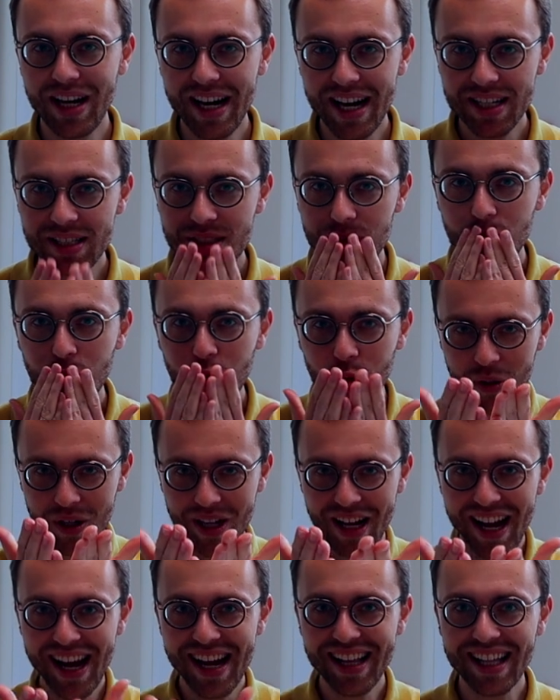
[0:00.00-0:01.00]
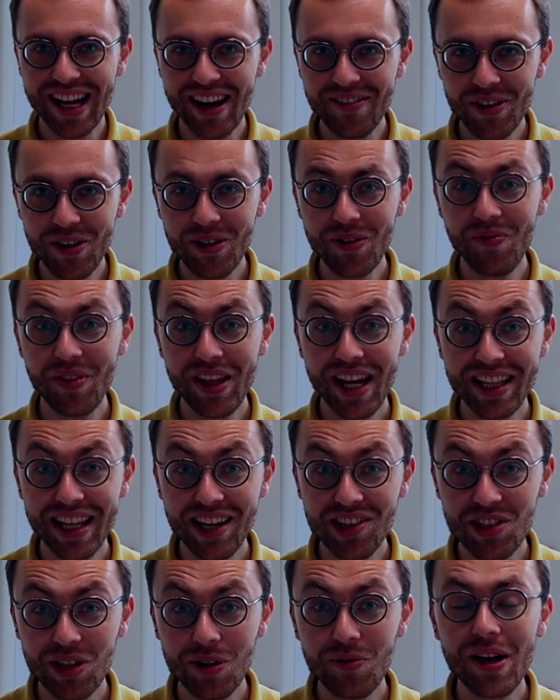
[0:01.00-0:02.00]
Guys, I love you. And
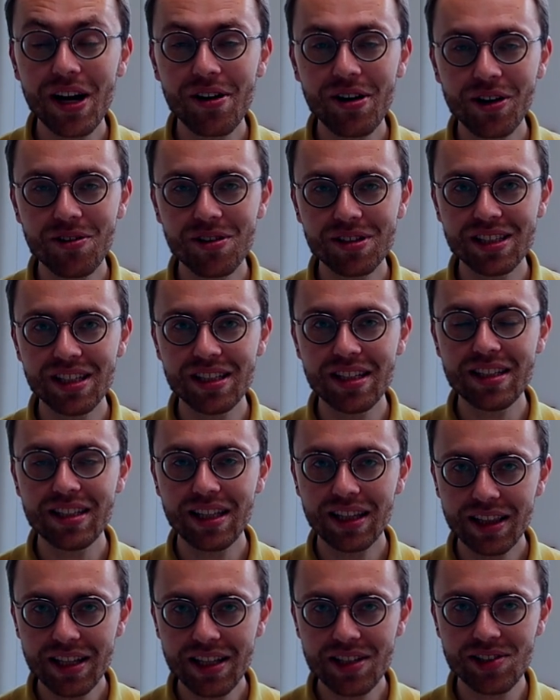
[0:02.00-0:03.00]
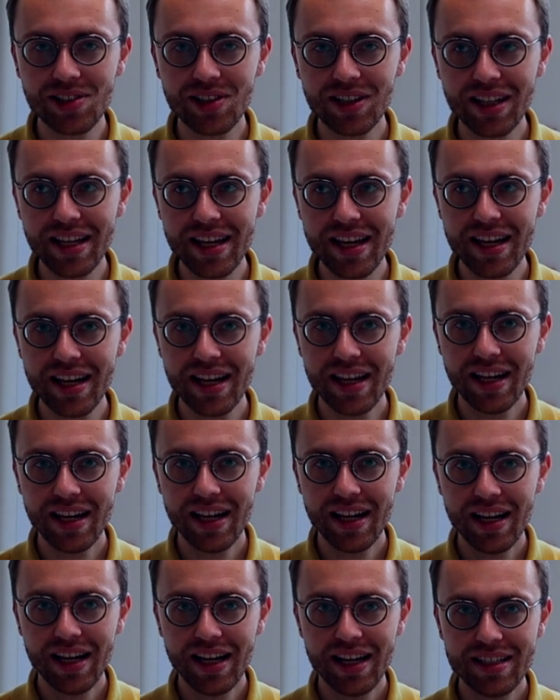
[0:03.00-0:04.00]
actually, we are recording it literally
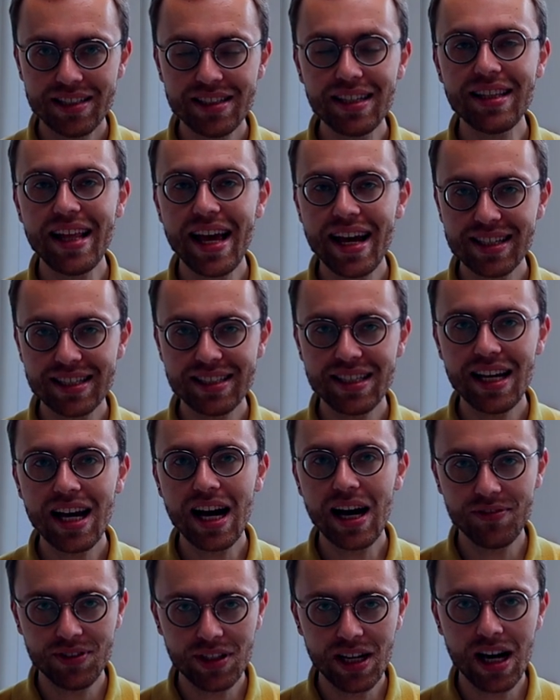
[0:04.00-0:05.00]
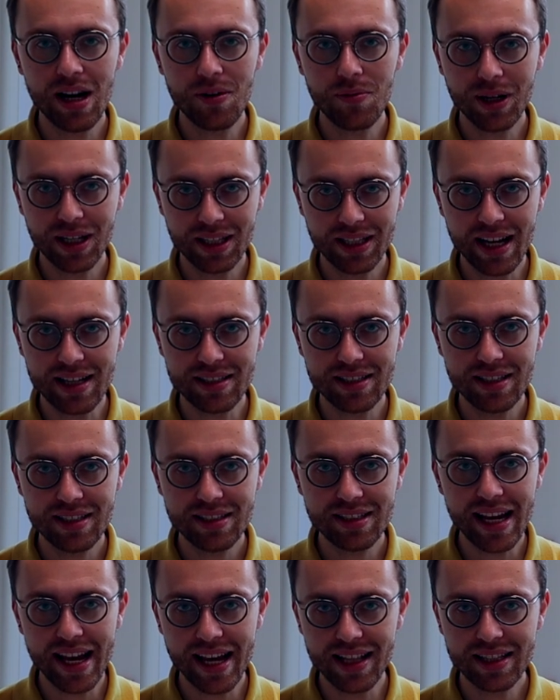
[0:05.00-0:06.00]
the next day after our
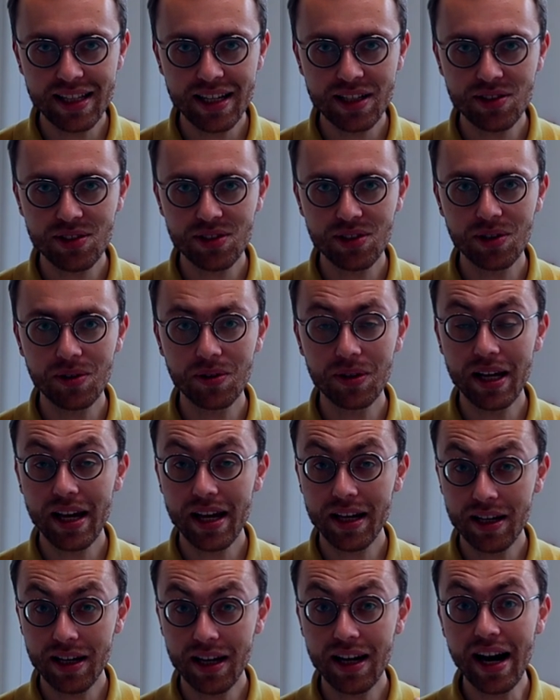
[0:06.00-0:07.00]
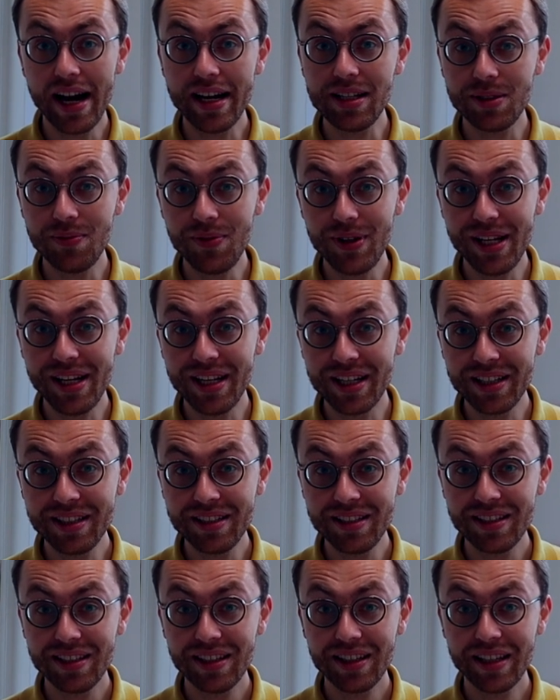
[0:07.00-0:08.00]
classes ended. So like, guys, we did
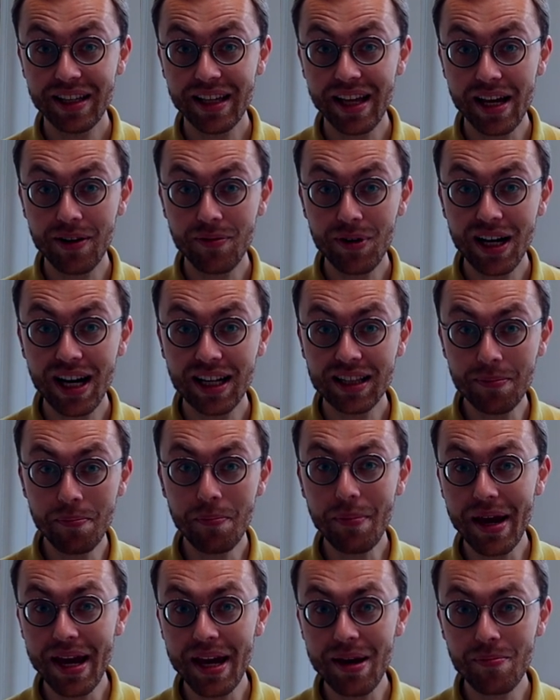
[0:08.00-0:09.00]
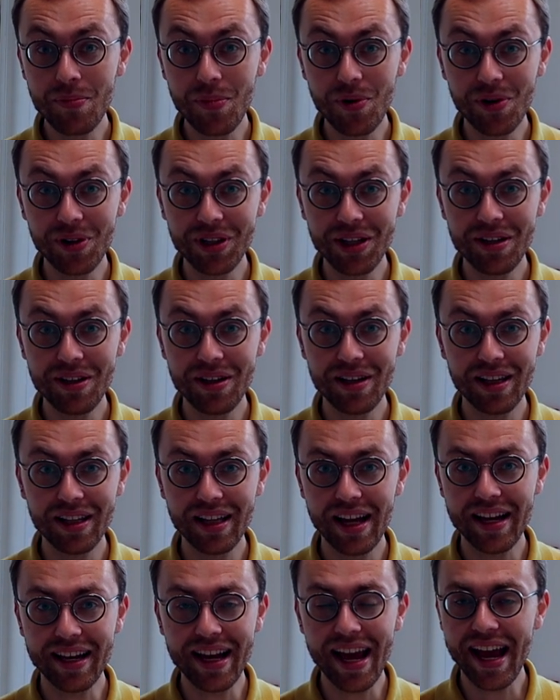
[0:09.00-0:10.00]
it. Like, we got the May ball
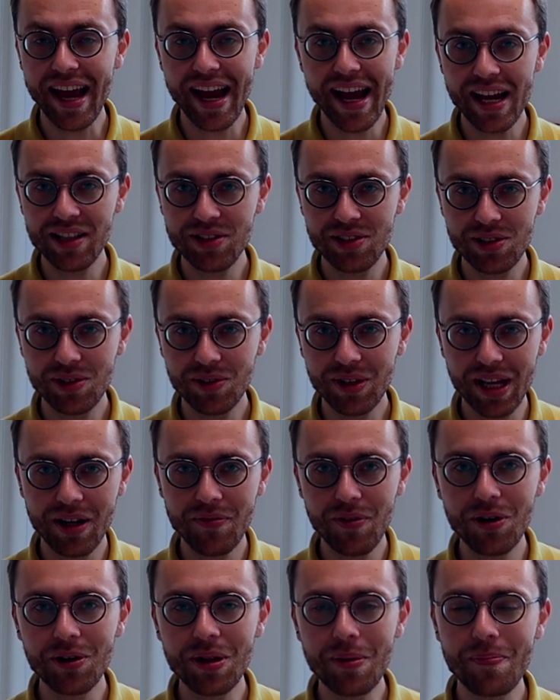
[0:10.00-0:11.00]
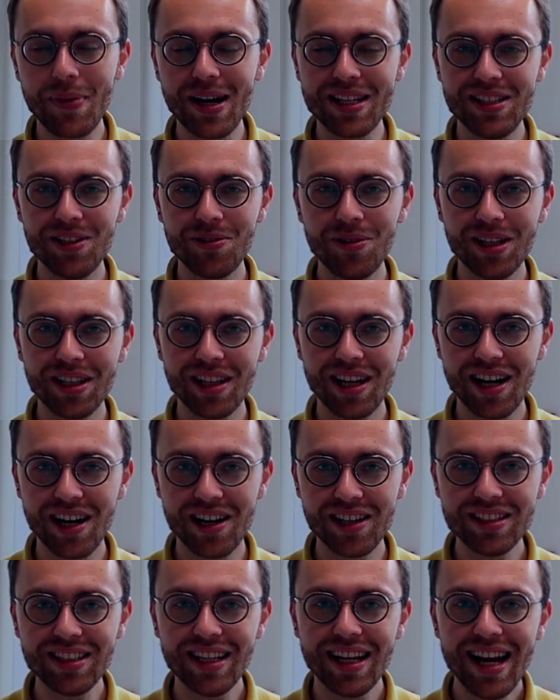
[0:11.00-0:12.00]
like ahead. So like, we're gonna party real
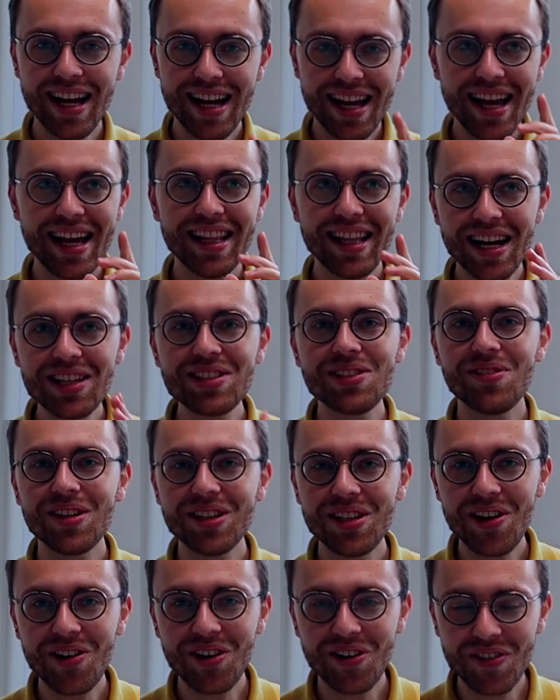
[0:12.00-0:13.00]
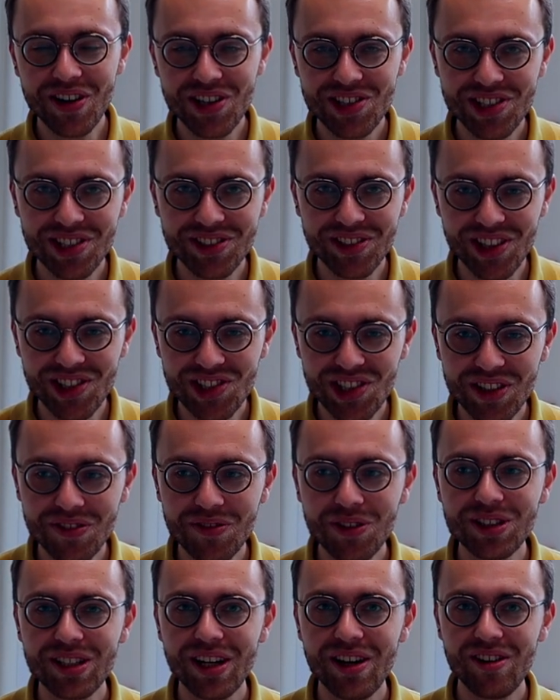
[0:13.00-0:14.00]
hard. And answering your question, Rosin,
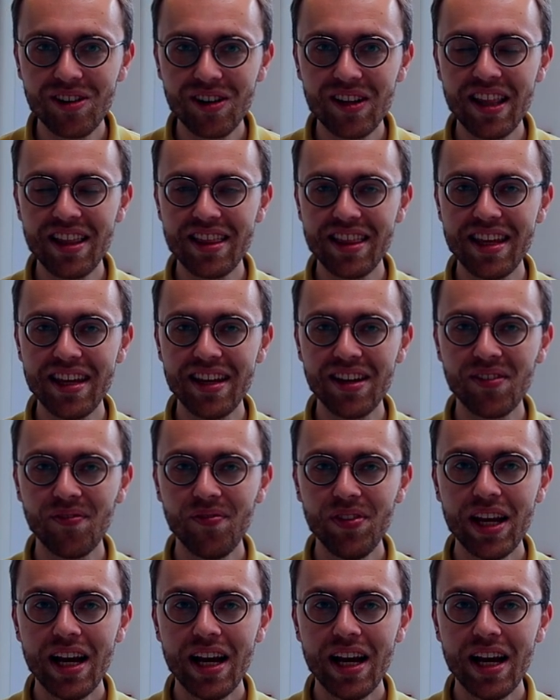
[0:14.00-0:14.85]
what do I really think?